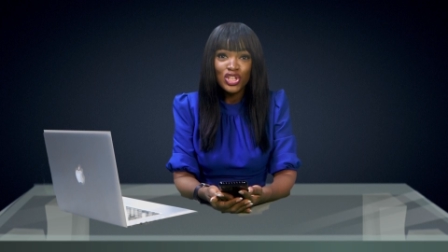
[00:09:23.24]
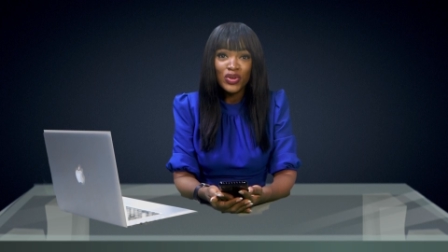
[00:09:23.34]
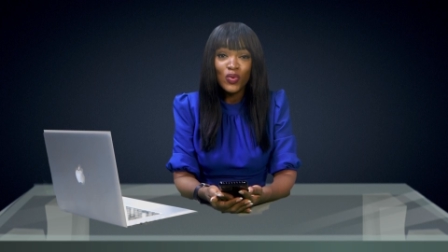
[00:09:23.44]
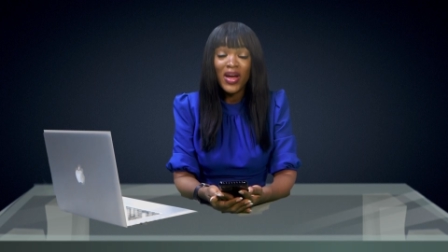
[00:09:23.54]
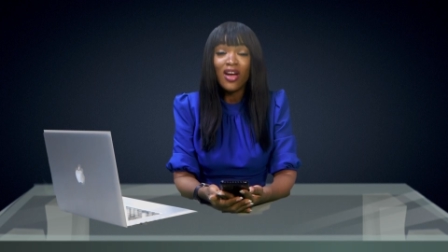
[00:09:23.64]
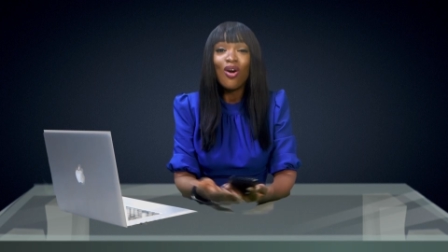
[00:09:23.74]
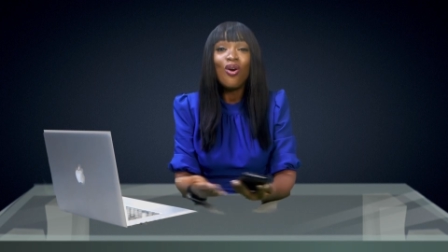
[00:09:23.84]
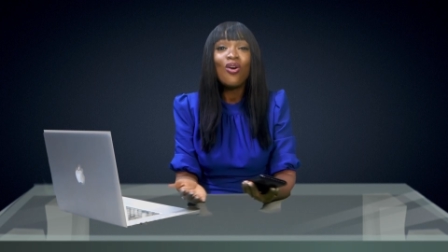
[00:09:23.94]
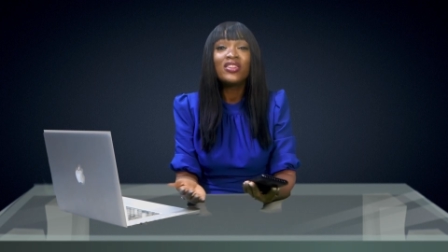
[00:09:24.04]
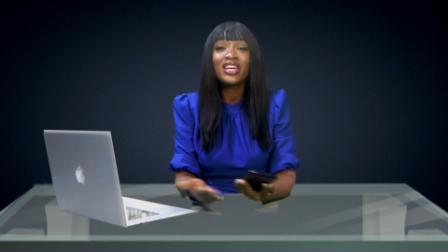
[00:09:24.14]
century
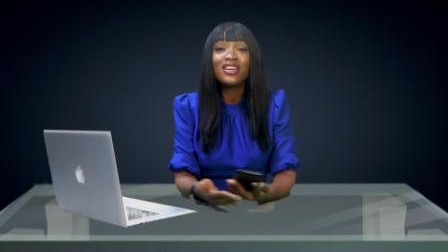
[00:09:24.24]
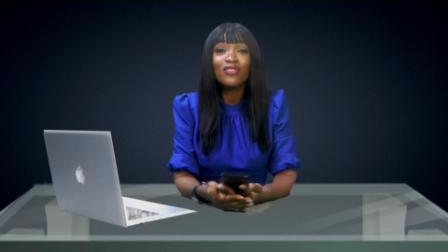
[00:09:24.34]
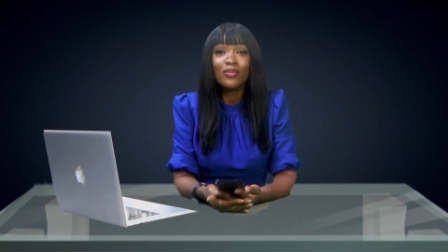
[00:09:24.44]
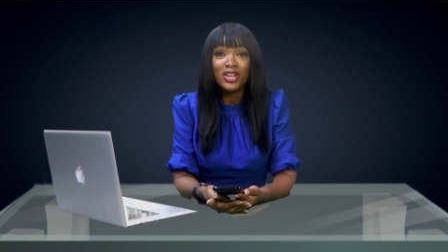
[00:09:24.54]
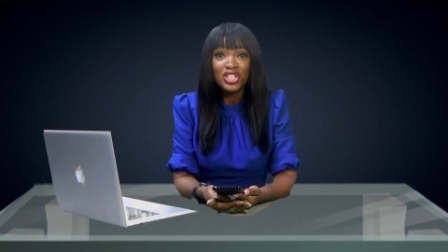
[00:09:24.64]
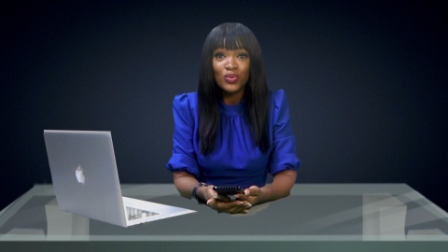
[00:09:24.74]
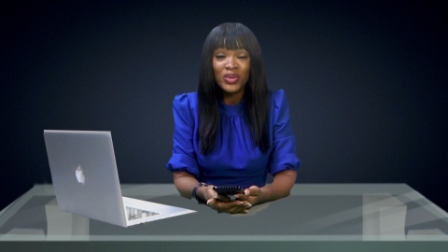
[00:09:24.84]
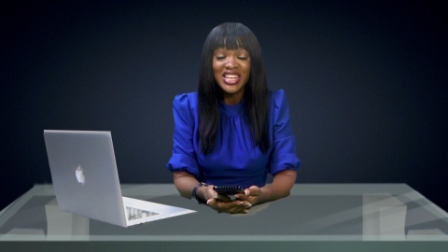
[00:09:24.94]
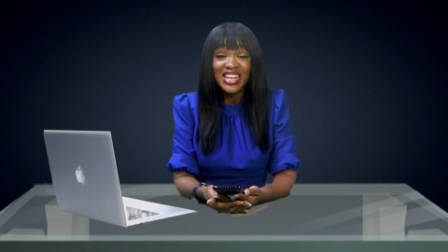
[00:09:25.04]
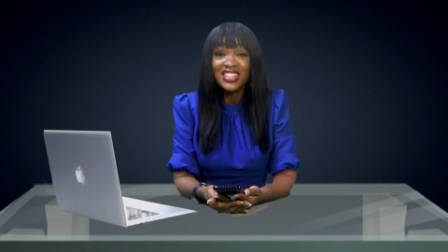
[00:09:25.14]
where all the
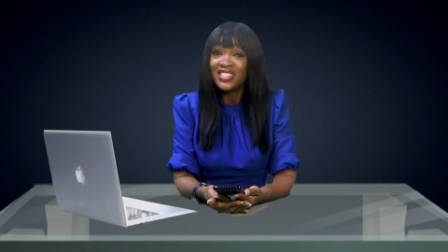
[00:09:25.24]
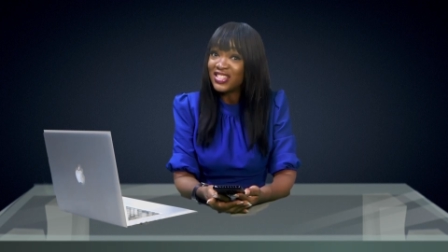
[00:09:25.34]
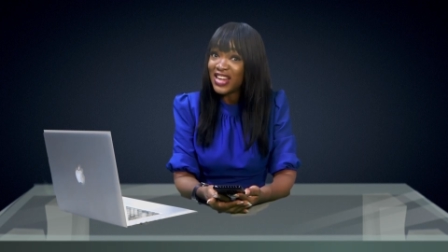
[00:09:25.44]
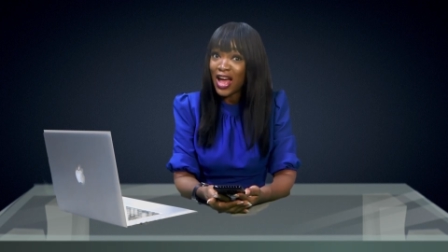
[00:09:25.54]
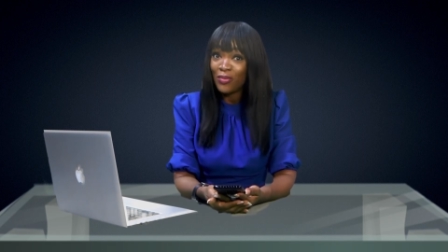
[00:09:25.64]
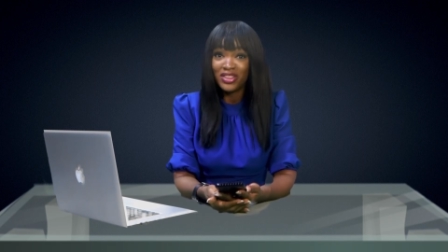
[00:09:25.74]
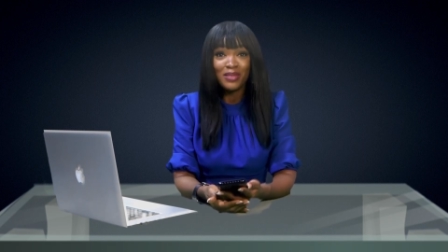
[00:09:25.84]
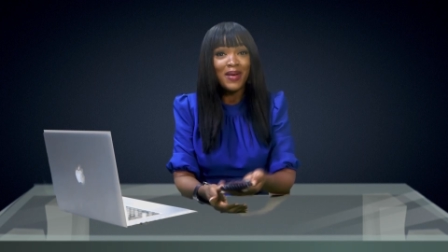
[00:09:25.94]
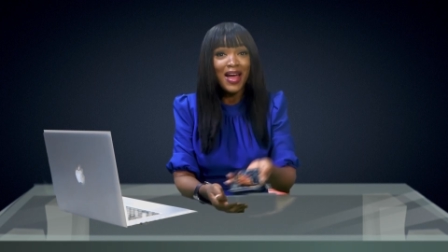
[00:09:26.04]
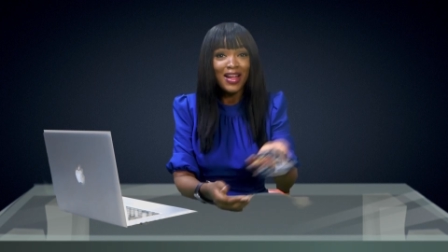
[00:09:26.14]
information we need is
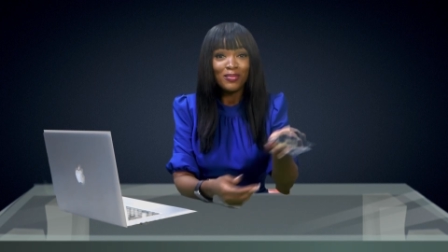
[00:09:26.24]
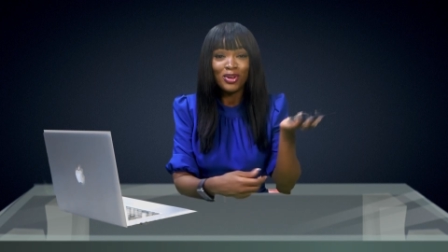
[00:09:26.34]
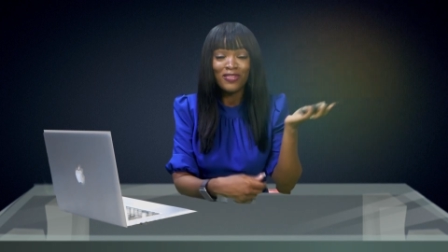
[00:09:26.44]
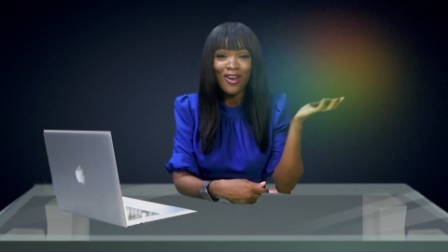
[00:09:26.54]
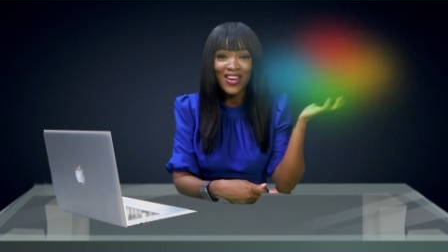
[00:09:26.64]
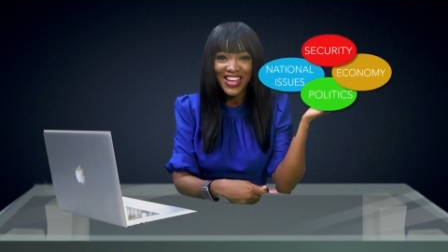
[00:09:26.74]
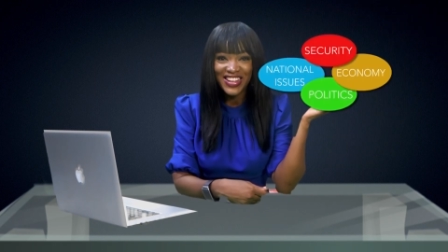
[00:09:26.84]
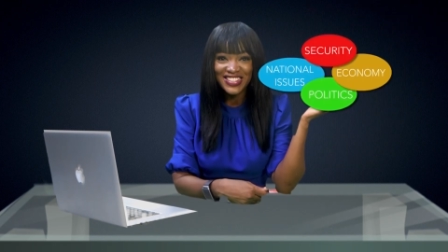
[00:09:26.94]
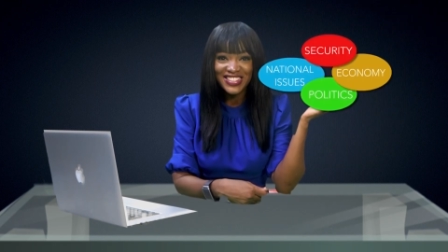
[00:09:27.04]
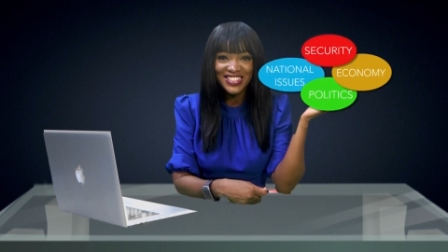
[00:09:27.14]
now in the palm of our
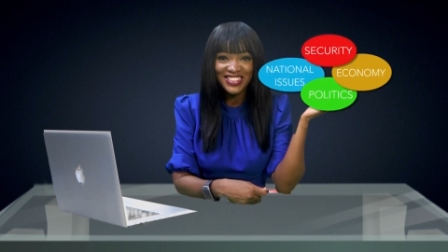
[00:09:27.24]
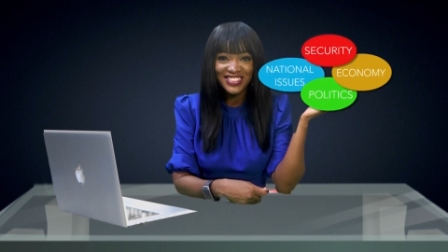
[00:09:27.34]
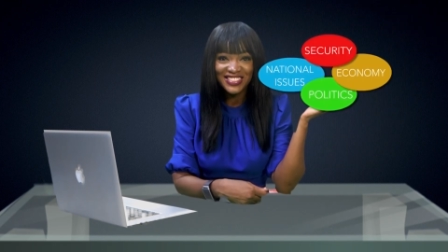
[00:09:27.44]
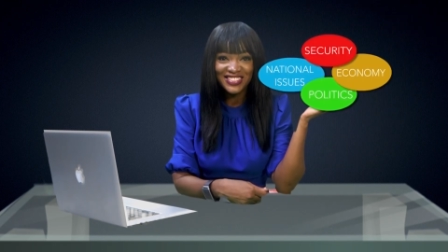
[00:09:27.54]
hands.